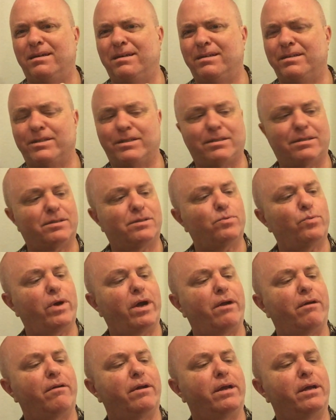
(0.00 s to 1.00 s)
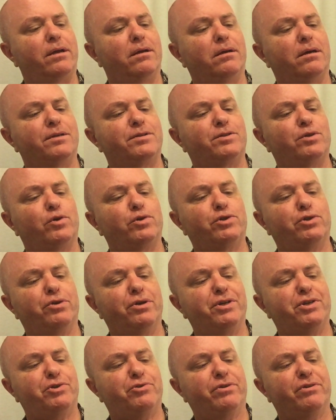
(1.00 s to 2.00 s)
Swearing, A Social
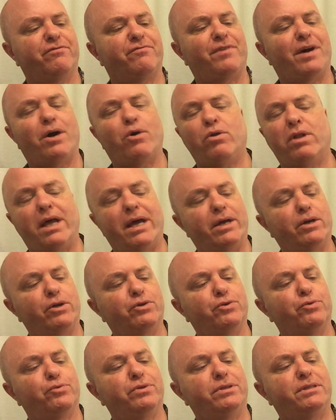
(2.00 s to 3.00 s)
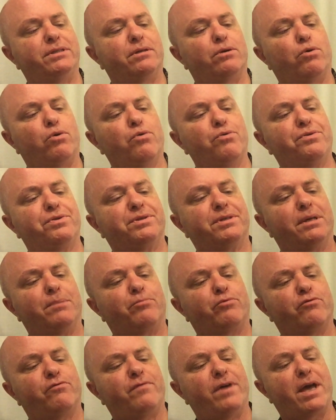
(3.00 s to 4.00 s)
History of Foul Language, Oaths, and
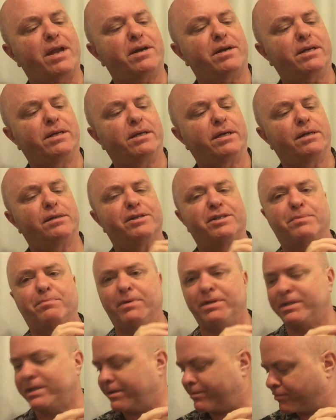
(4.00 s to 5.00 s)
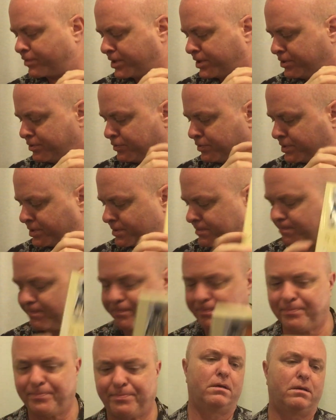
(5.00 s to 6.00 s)
Profanity in English by Jeffrey Hughes.
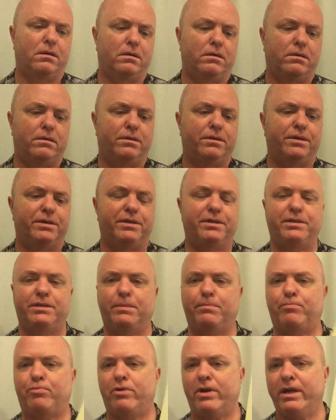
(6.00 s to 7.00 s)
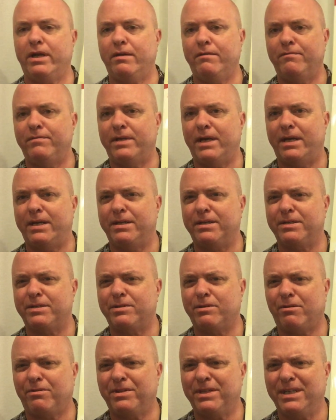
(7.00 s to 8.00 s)
Depraved and
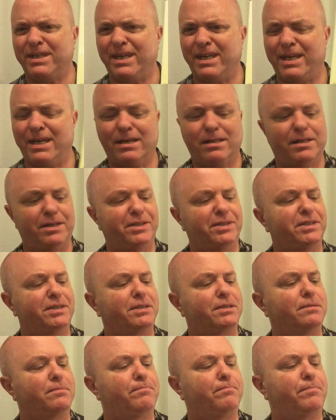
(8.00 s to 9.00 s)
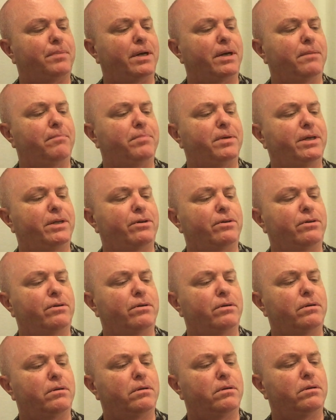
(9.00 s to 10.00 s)
Insulting English by
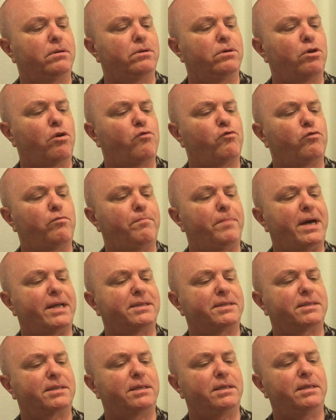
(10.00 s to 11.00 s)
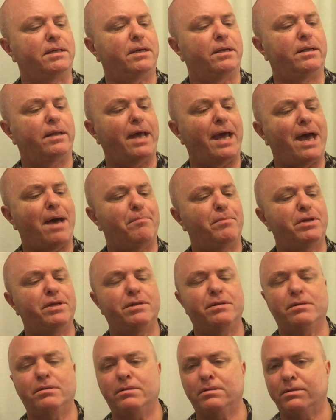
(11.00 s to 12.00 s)
Peter Novobatsky and
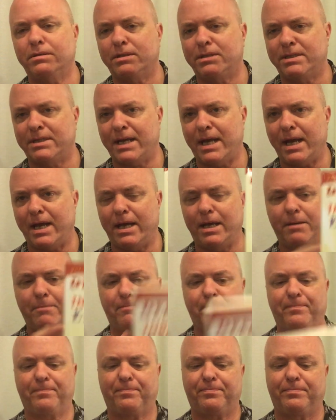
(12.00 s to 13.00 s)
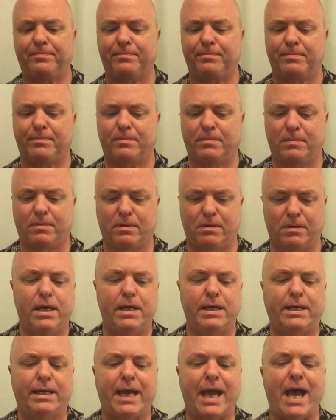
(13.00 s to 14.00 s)
Ammon Shea.
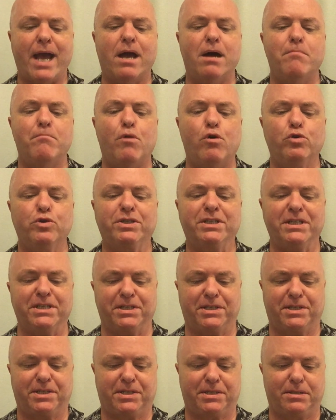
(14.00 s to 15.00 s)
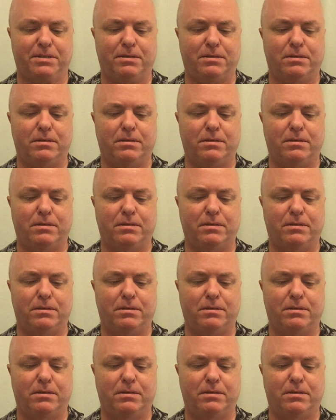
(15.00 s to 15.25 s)
Cagamosis,